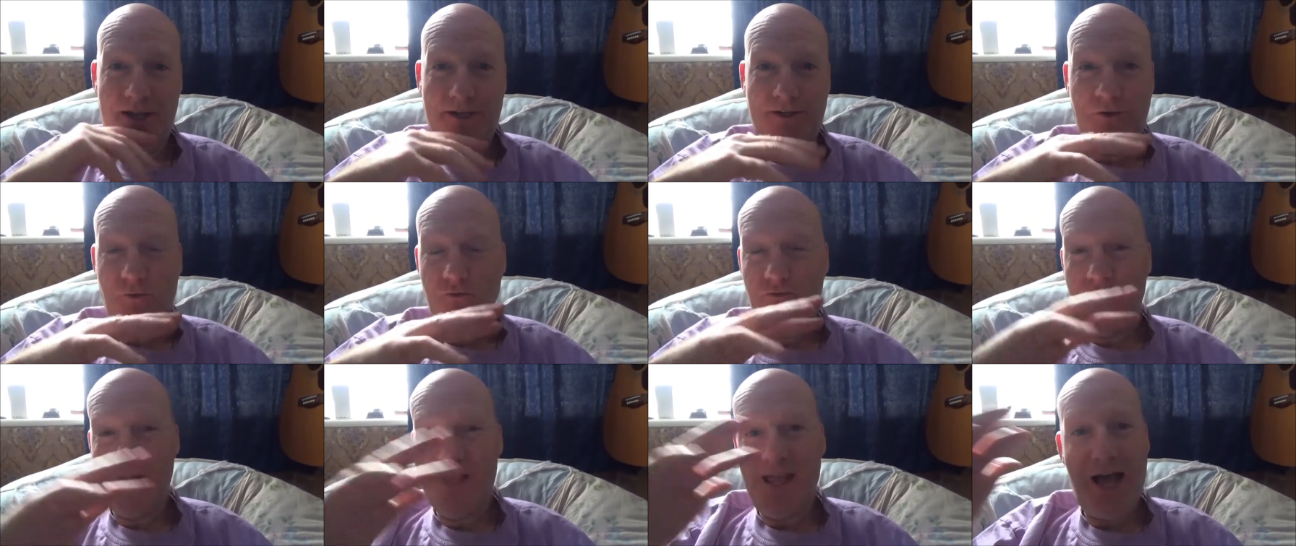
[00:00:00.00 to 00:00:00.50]
I
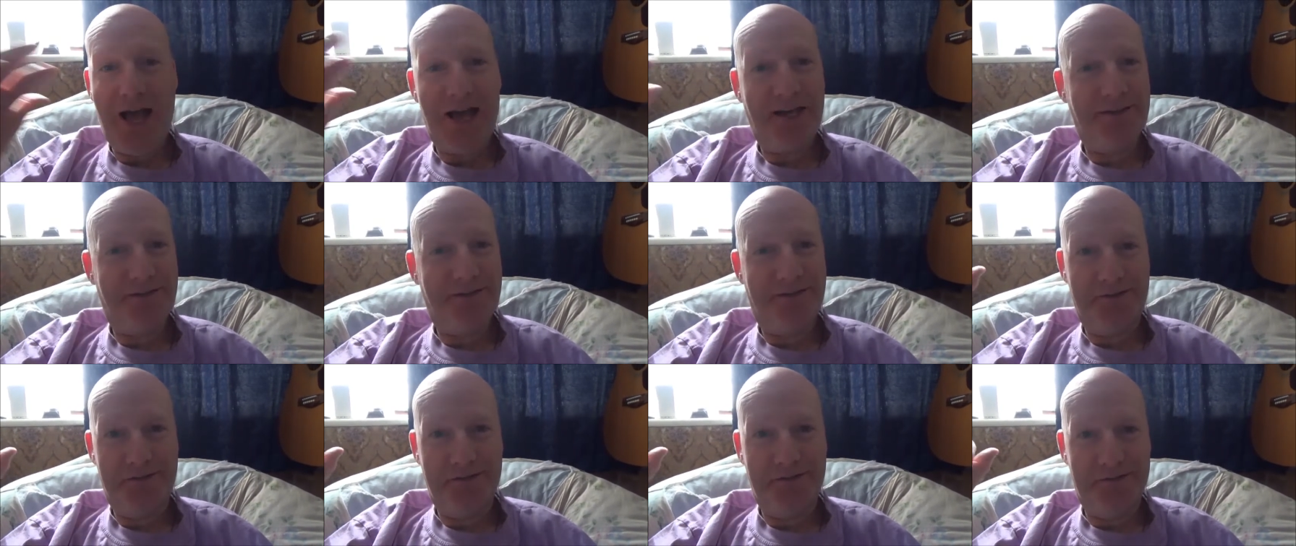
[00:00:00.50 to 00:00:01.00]
don't
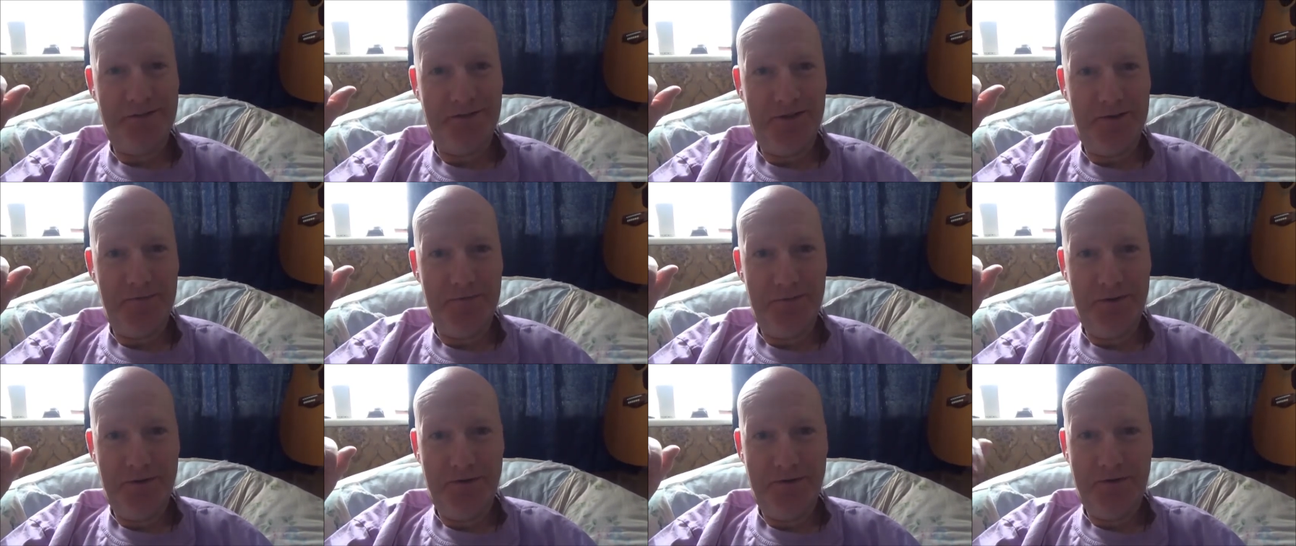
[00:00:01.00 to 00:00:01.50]
react to
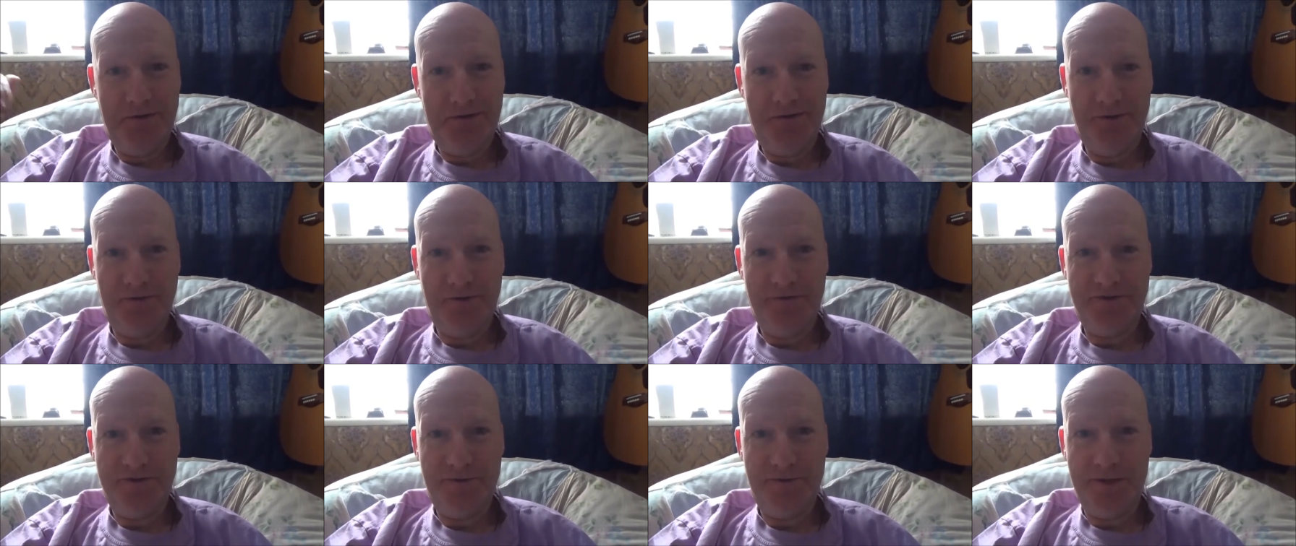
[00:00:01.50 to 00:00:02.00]
them
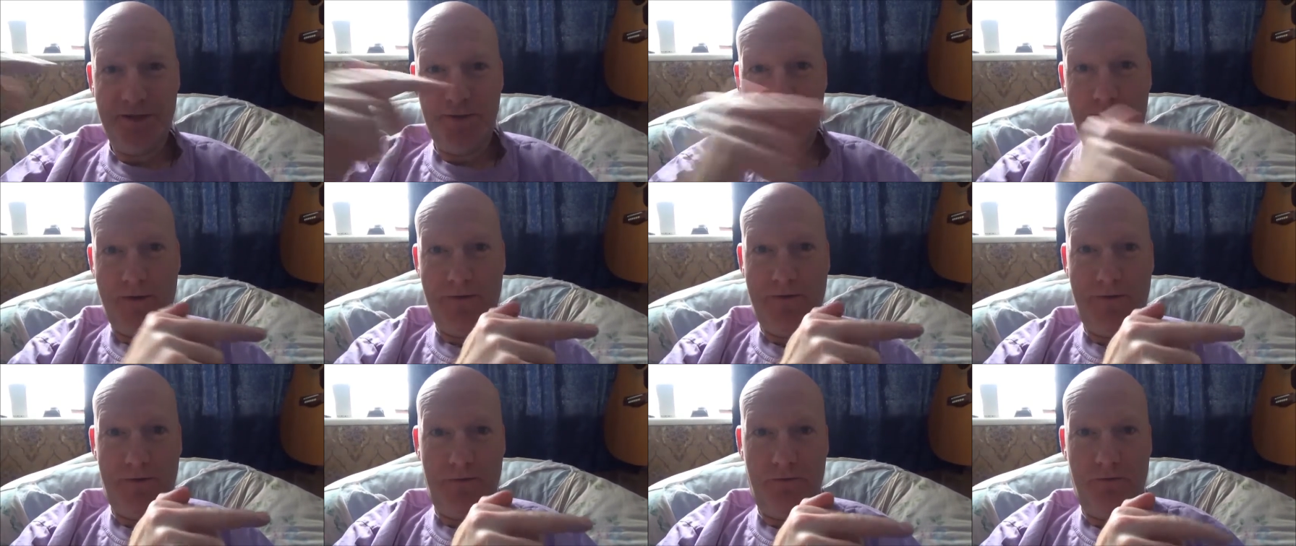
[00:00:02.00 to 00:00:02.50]
you know if something
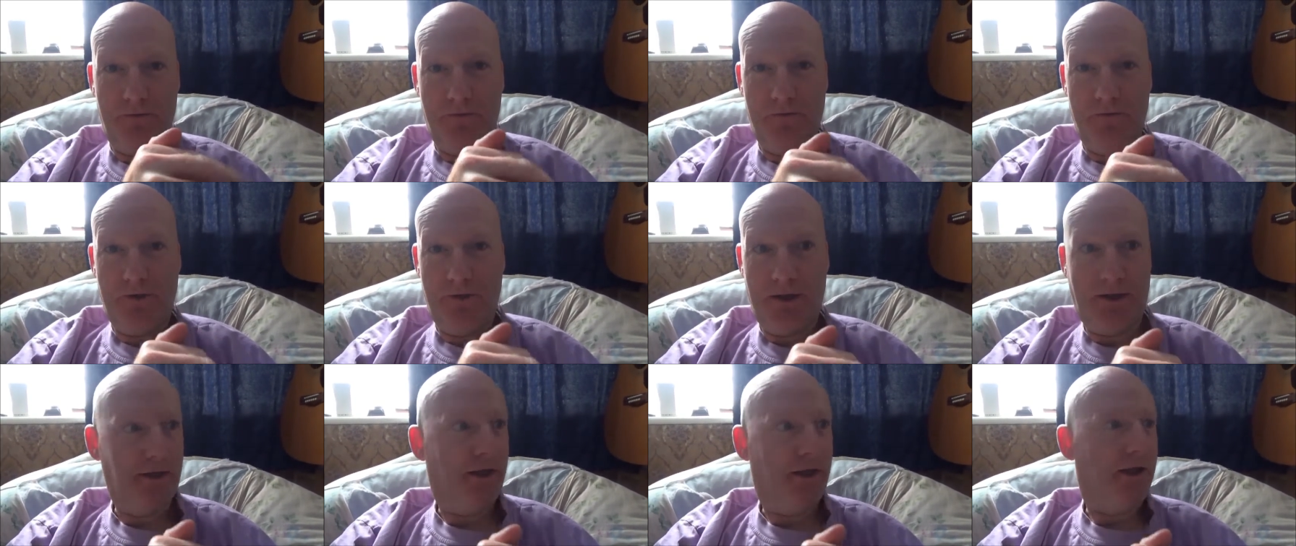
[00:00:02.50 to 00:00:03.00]
went
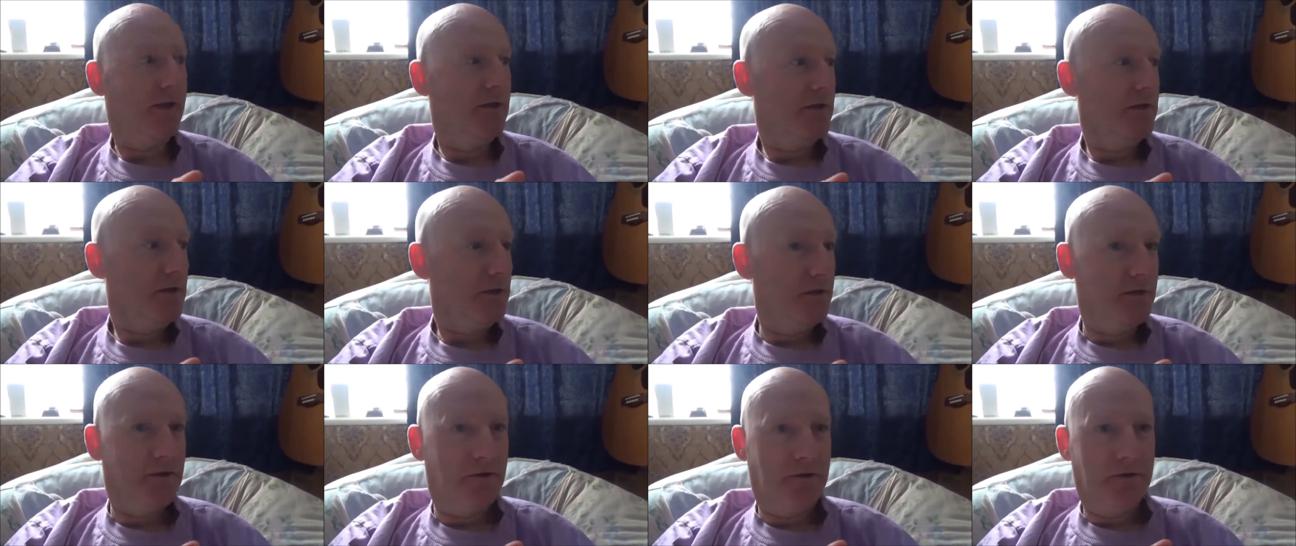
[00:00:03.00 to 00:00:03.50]
like that
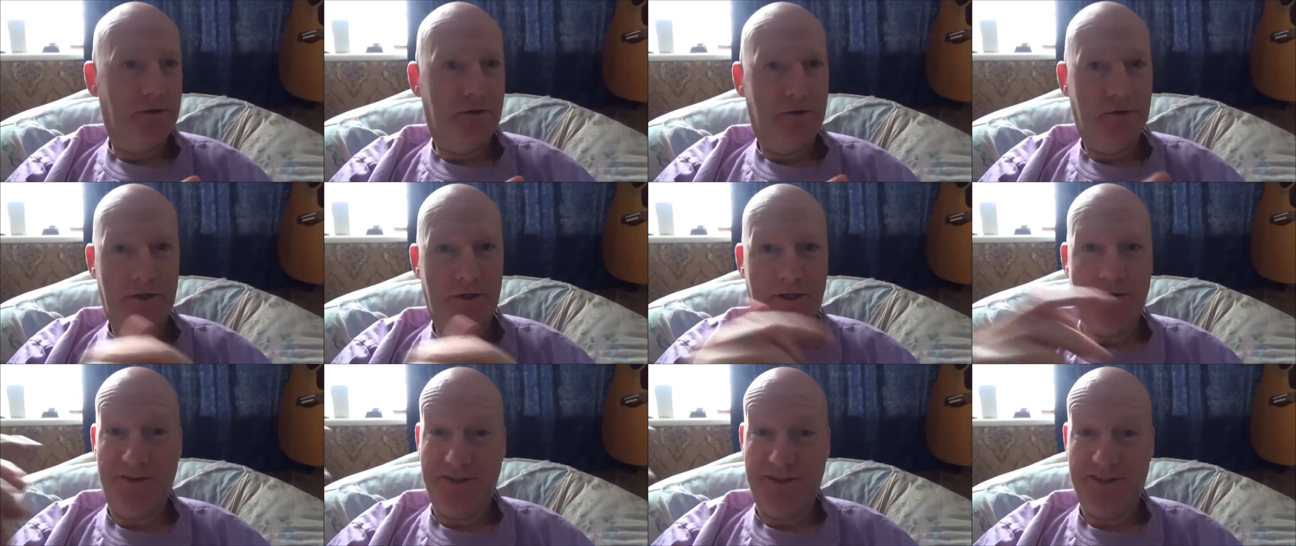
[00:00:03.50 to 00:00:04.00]

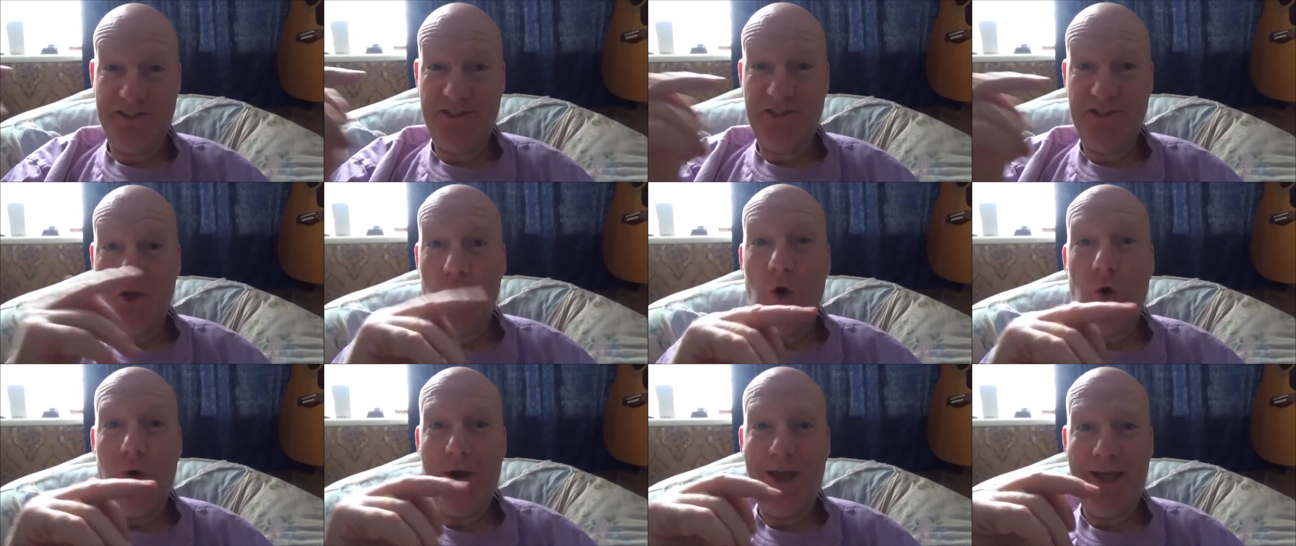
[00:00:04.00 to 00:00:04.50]
if I
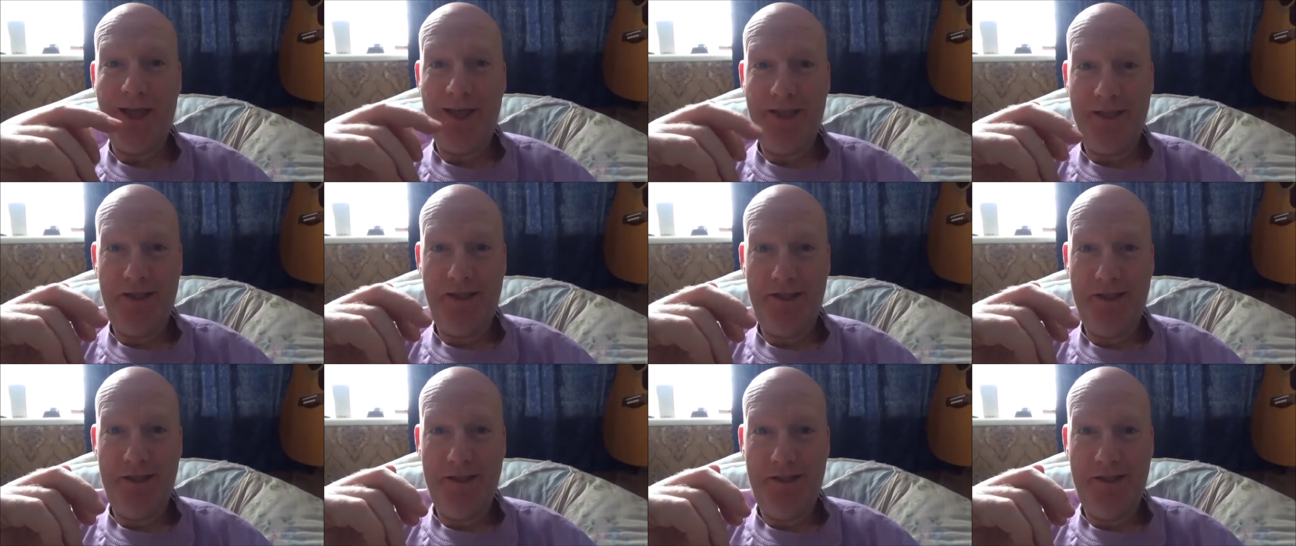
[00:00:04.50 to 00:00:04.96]
saw it